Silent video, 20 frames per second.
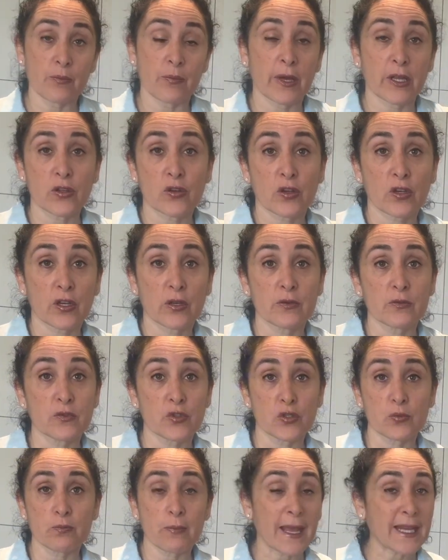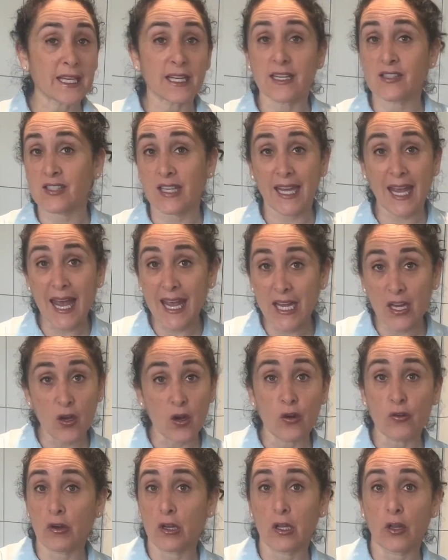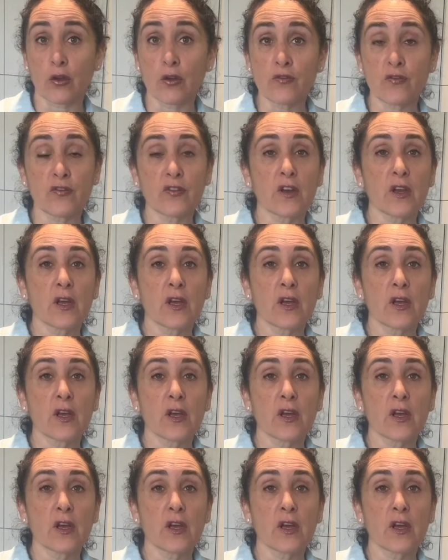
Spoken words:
but you can make it as a cake or a loaf.